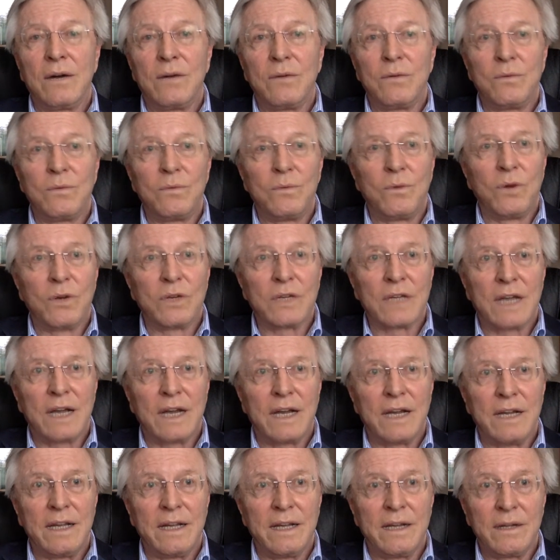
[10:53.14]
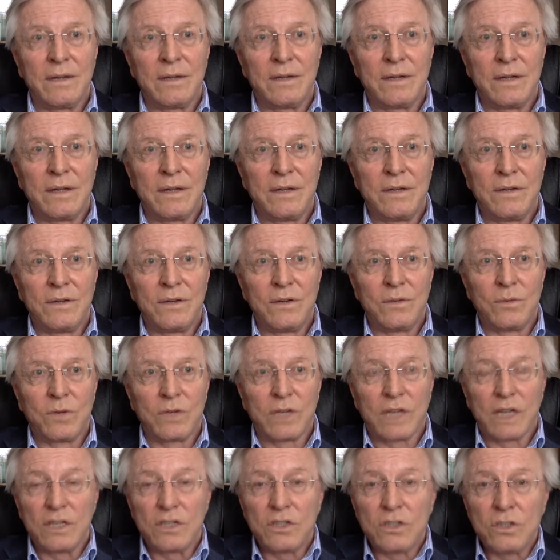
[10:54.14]
what I
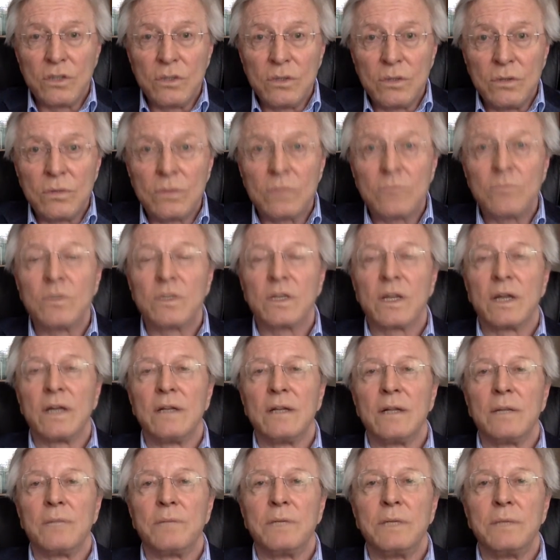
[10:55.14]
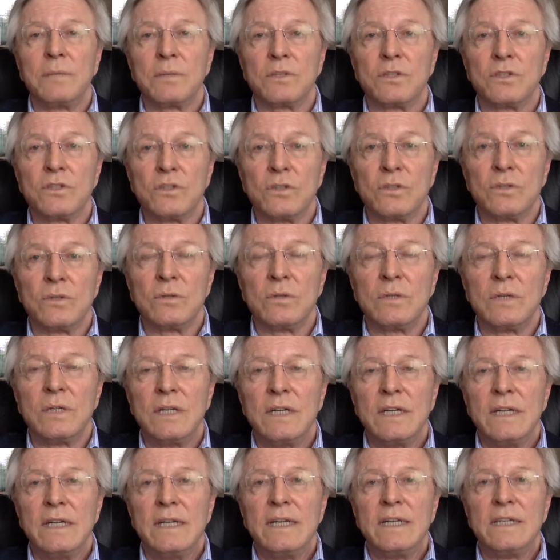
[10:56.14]
do and what I help people to do
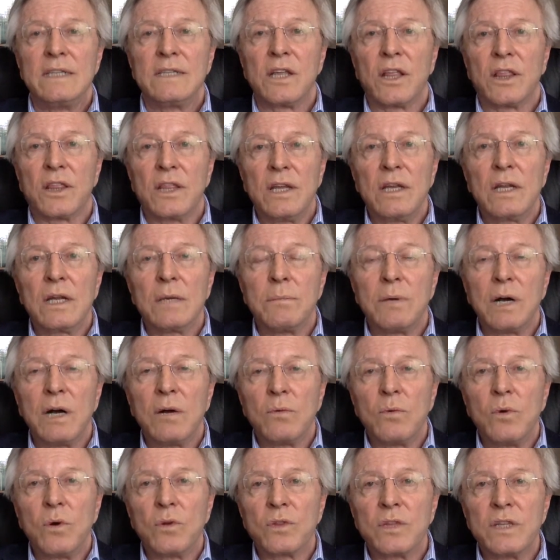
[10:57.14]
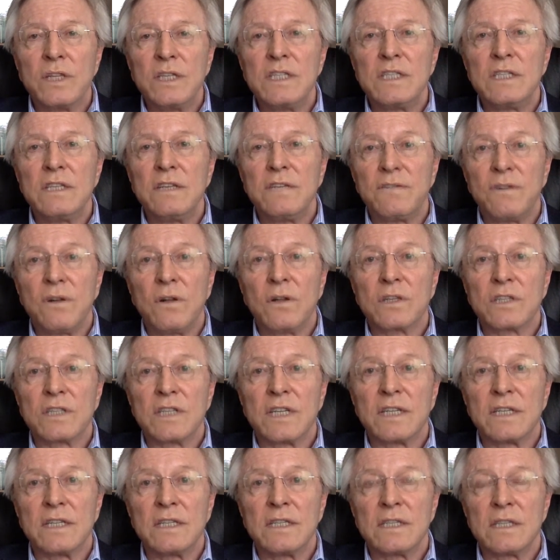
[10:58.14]
is to think about what these default
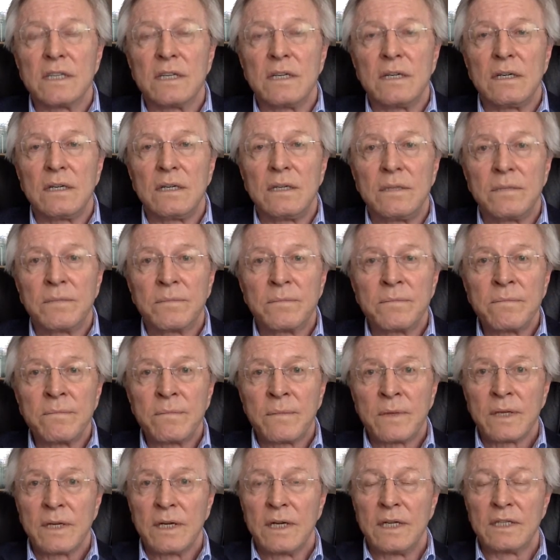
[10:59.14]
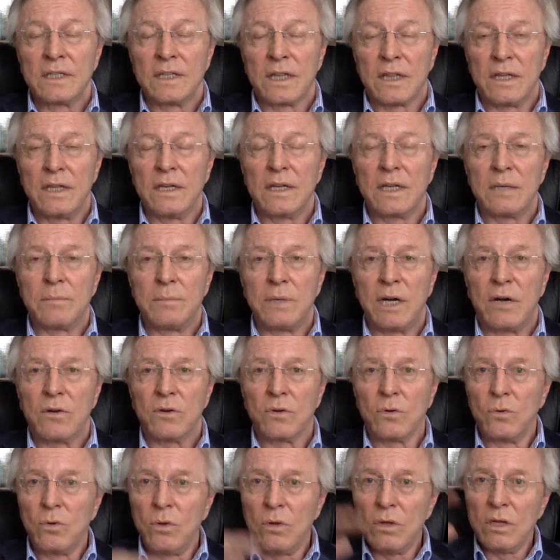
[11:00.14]
settings are, and to think about
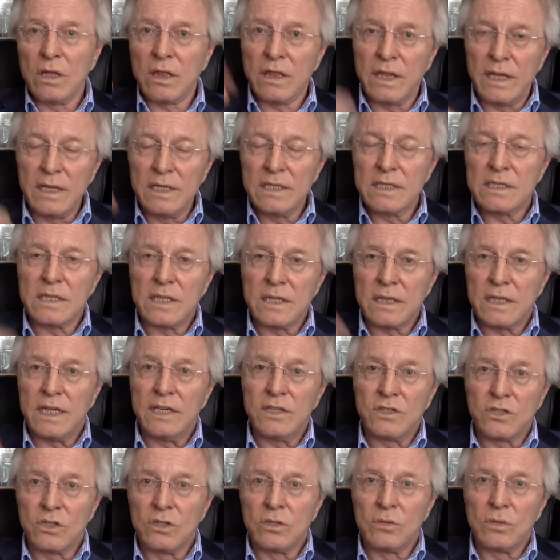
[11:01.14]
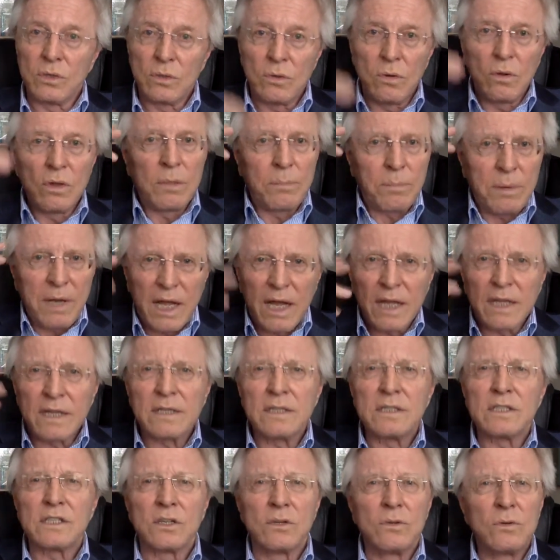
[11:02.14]
all the things that they do and all the
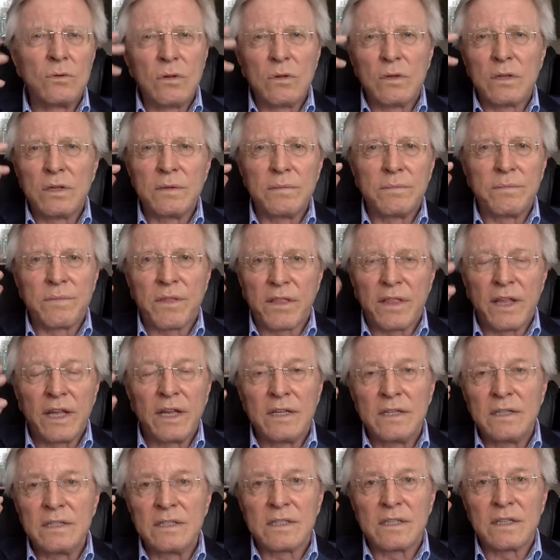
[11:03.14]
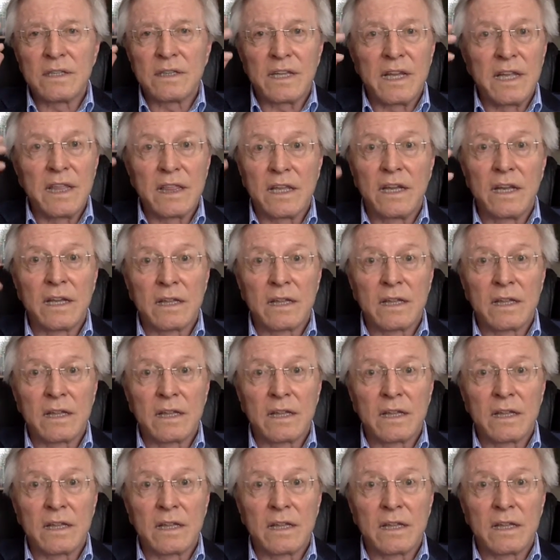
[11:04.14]
plans and all the things that they think